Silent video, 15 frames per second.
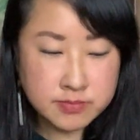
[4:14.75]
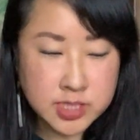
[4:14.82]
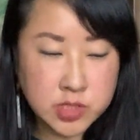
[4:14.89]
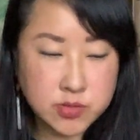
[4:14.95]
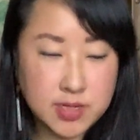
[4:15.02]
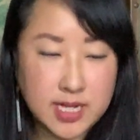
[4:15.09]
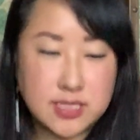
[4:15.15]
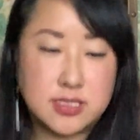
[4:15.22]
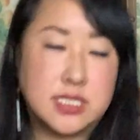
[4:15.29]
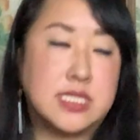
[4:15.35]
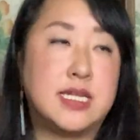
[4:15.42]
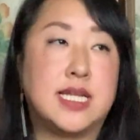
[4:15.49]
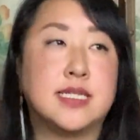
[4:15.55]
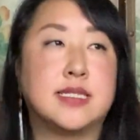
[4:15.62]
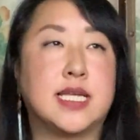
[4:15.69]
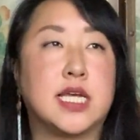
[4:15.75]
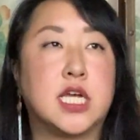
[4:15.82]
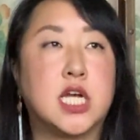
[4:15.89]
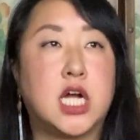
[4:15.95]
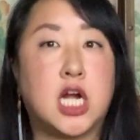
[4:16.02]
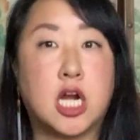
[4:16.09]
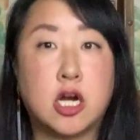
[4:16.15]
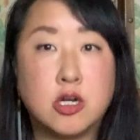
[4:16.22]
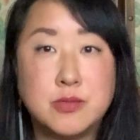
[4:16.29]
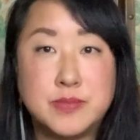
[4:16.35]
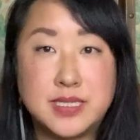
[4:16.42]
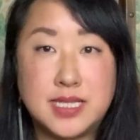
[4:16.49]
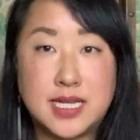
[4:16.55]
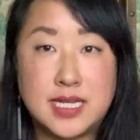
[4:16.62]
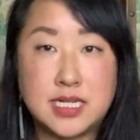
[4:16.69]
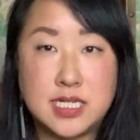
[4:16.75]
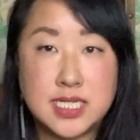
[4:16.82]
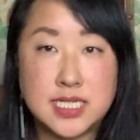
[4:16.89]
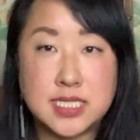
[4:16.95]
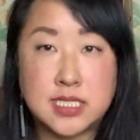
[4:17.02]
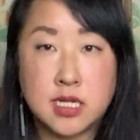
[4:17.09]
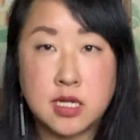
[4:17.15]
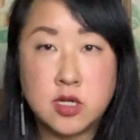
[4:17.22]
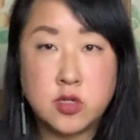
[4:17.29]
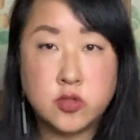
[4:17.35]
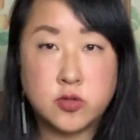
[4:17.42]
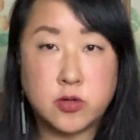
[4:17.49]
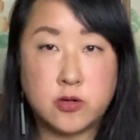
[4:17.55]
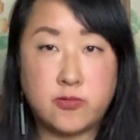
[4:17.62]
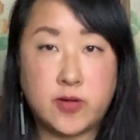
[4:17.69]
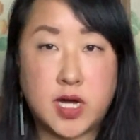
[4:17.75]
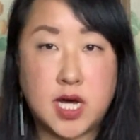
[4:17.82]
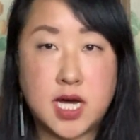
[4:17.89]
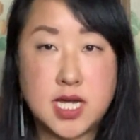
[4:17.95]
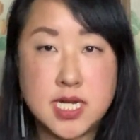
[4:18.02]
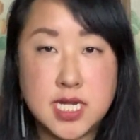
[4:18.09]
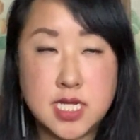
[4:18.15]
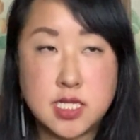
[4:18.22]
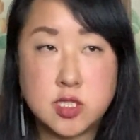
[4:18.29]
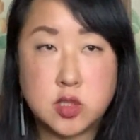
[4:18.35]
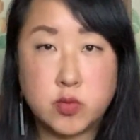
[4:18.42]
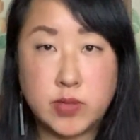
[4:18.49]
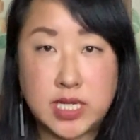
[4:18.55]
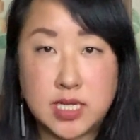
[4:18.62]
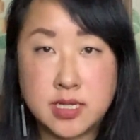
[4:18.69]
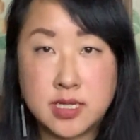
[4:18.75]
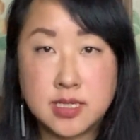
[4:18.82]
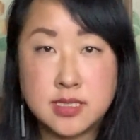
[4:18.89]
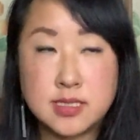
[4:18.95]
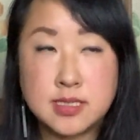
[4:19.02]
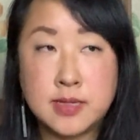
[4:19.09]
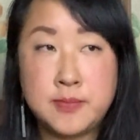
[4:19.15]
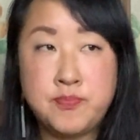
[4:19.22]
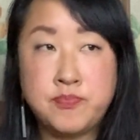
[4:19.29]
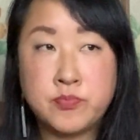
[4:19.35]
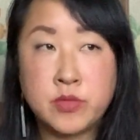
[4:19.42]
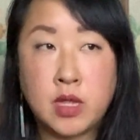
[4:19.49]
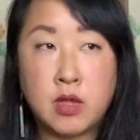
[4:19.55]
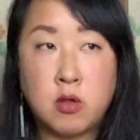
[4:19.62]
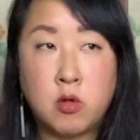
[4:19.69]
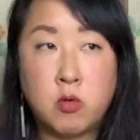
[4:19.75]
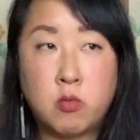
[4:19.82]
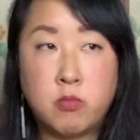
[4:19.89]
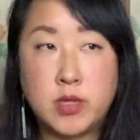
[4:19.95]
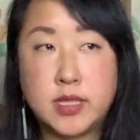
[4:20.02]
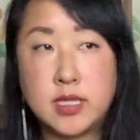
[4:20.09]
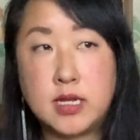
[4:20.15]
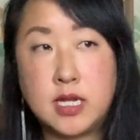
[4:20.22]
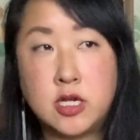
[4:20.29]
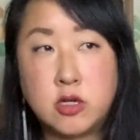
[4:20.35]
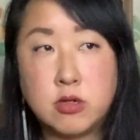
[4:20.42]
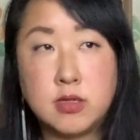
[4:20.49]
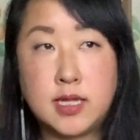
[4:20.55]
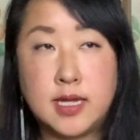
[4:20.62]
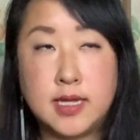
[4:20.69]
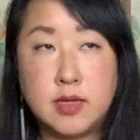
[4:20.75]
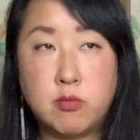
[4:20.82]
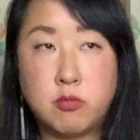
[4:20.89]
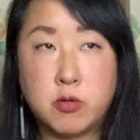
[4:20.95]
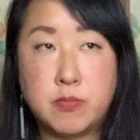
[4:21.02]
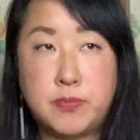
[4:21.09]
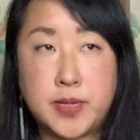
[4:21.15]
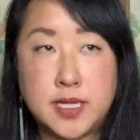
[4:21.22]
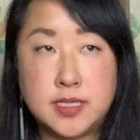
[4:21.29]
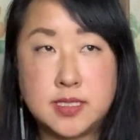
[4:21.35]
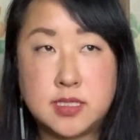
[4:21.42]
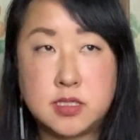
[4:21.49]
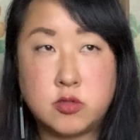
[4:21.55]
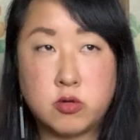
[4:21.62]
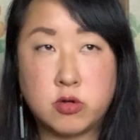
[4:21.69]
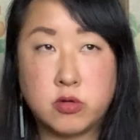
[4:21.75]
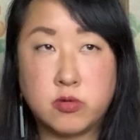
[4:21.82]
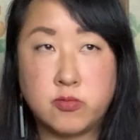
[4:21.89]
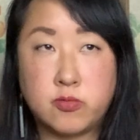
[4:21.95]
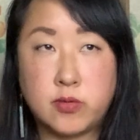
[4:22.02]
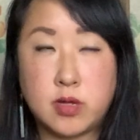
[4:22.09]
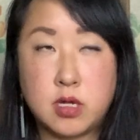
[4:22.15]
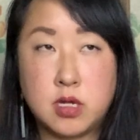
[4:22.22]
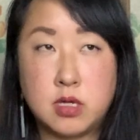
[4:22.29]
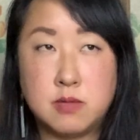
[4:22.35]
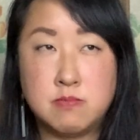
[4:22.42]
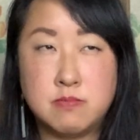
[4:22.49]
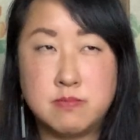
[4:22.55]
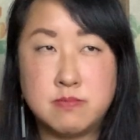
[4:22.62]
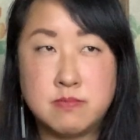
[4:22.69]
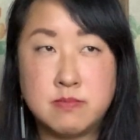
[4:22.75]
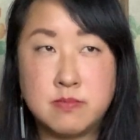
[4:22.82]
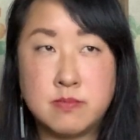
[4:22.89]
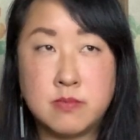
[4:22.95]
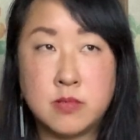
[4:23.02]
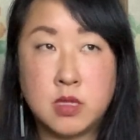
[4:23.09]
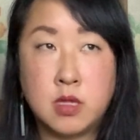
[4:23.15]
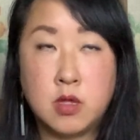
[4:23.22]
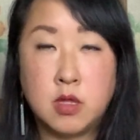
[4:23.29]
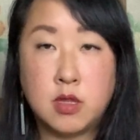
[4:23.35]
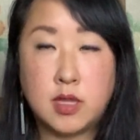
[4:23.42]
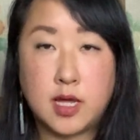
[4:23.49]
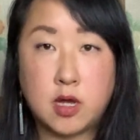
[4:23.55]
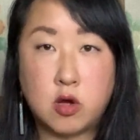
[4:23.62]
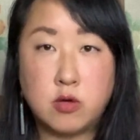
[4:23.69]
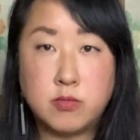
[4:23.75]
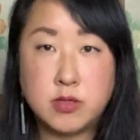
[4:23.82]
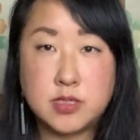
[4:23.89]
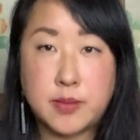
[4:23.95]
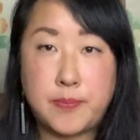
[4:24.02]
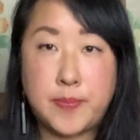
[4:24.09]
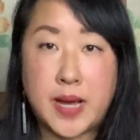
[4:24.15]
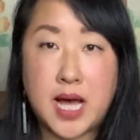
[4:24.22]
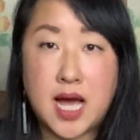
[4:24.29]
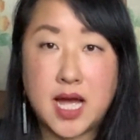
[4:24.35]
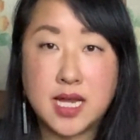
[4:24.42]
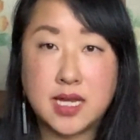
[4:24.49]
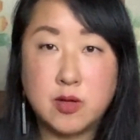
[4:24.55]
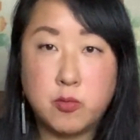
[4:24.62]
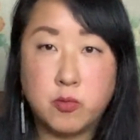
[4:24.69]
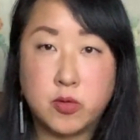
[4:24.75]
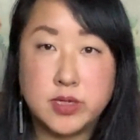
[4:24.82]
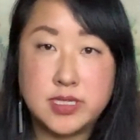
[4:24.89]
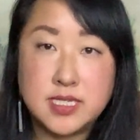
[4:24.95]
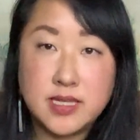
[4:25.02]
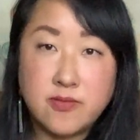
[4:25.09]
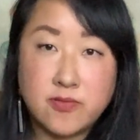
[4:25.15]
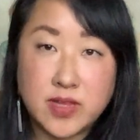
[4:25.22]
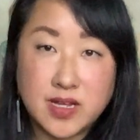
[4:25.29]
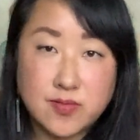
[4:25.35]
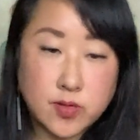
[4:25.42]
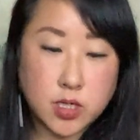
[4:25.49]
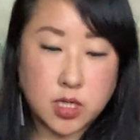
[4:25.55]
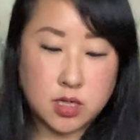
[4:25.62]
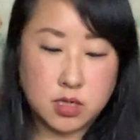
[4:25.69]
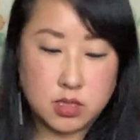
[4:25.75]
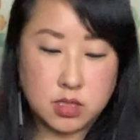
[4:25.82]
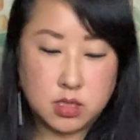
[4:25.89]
this one has this nice like caramelized sort of honey sweetness with an underlying robust sort of like almost a pine woodsy flavor.